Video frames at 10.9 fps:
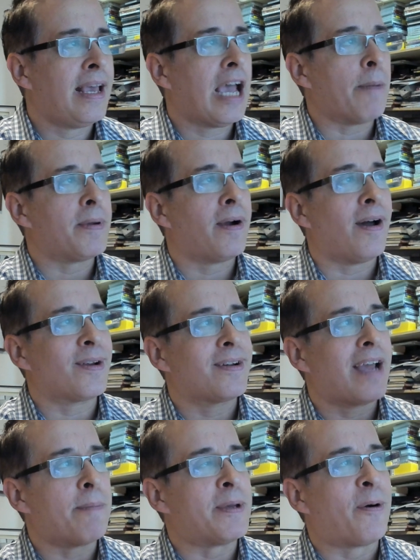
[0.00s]
Happy
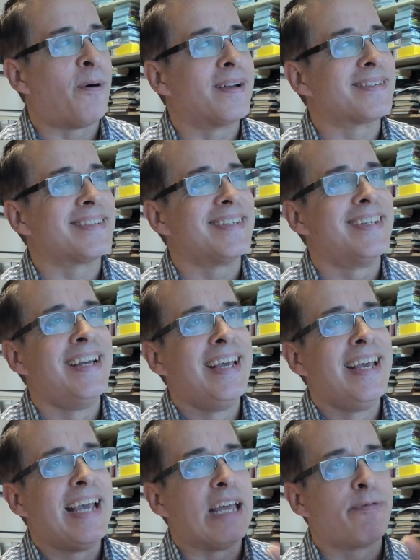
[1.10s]
Hanukkah, Happy Kwanzaa,
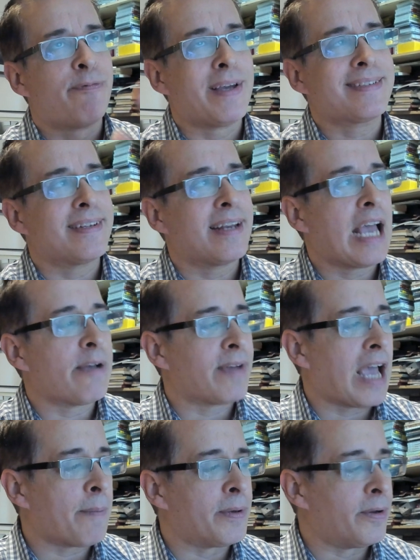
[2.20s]
and fixing to have a
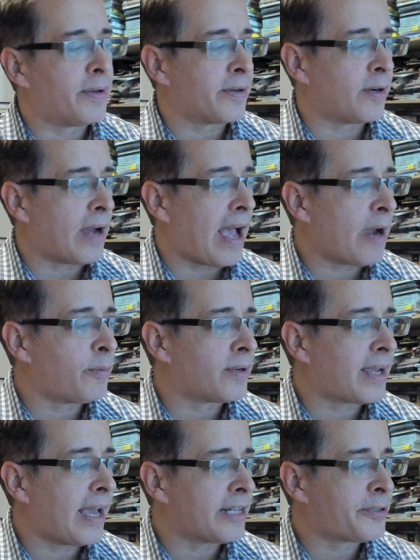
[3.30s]
Happy New Year. I will
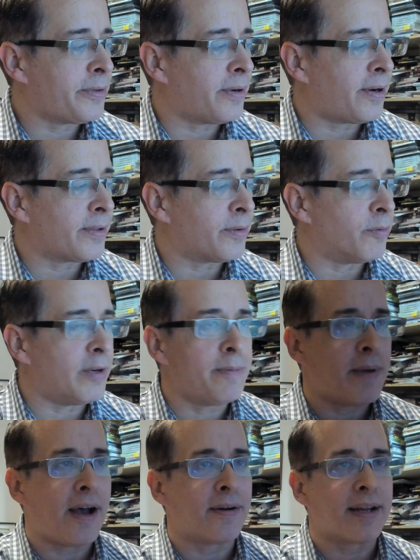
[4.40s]
catch you on the
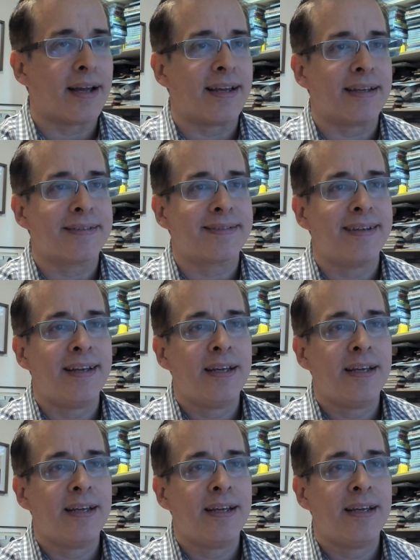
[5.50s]
rebound, guys.